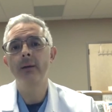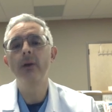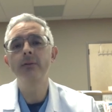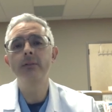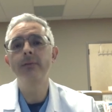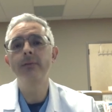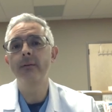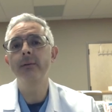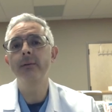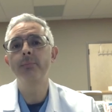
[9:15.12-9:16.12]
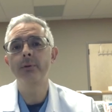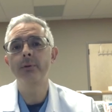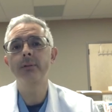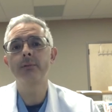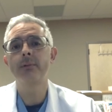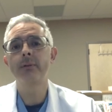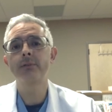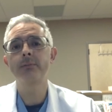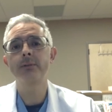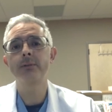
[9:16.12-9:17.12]
uh, nose is very important
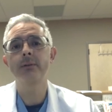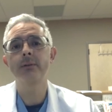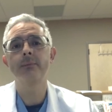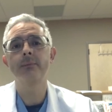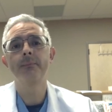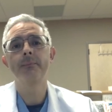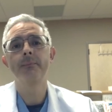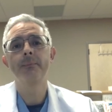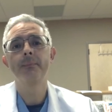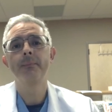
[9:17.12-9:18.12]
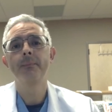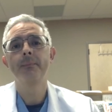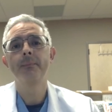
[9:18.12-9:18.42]
to prevent transmission. So,